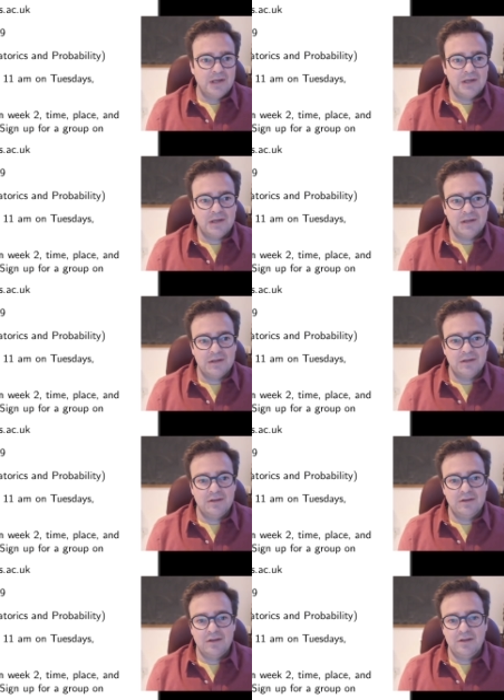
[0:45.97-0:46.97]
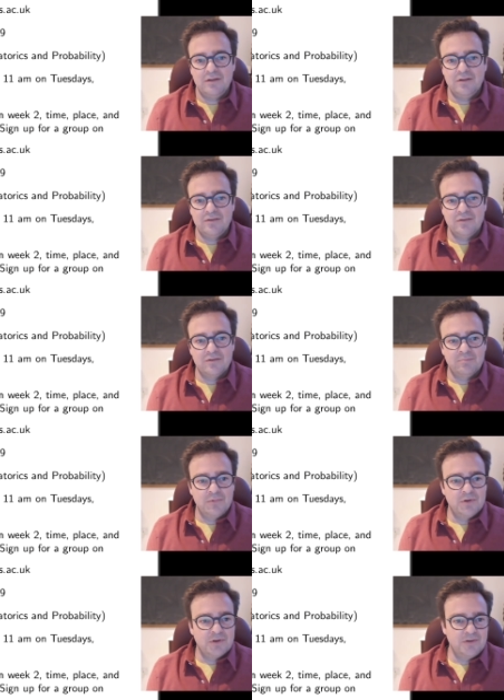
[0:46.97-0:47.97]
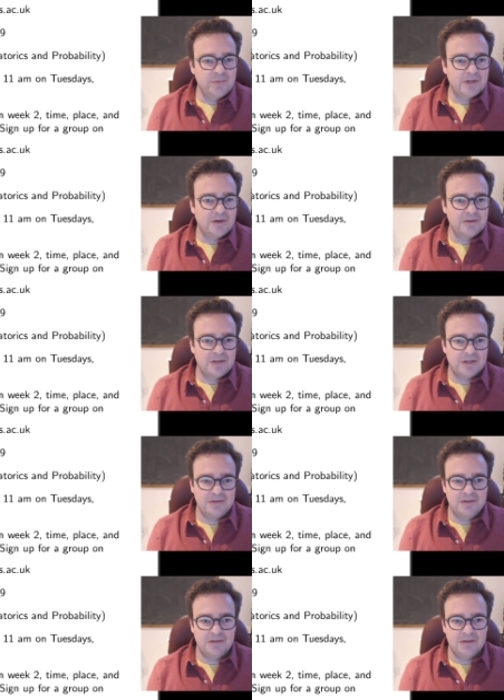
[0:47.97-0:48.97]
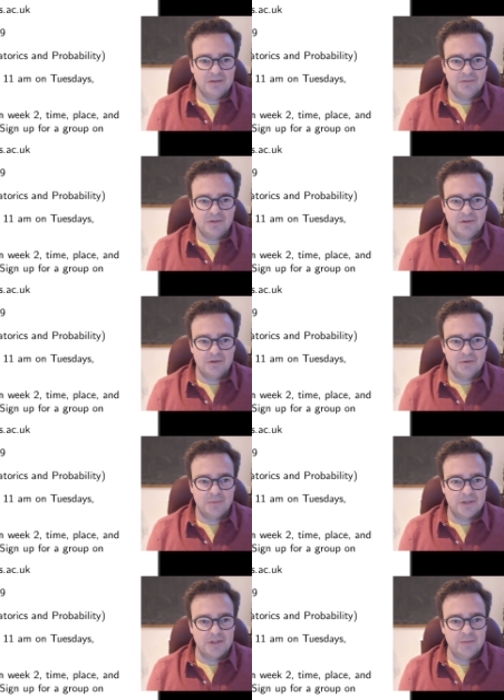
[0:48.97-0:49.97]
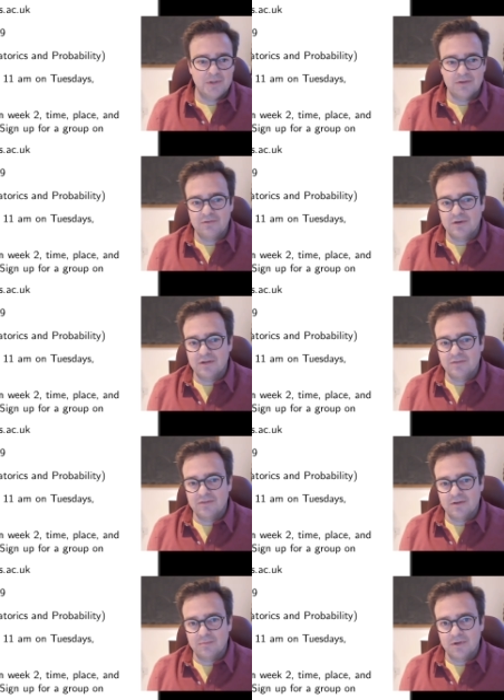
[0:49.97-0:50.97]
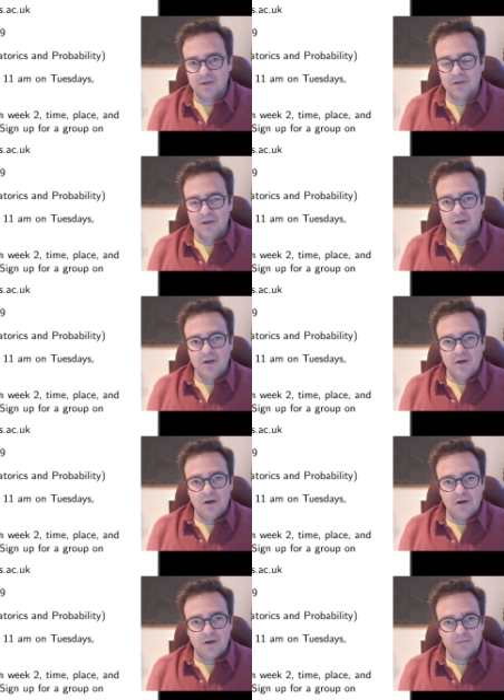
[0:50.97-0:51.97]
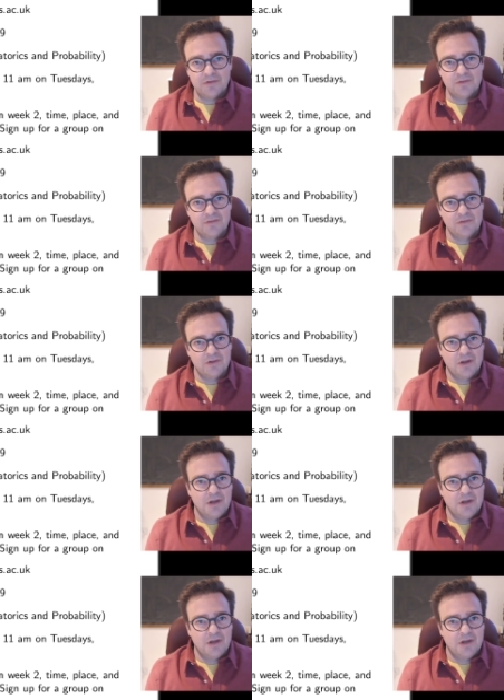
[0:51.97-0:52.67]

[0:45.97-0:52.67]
And this is, you can see my contact details here, my email address and my office.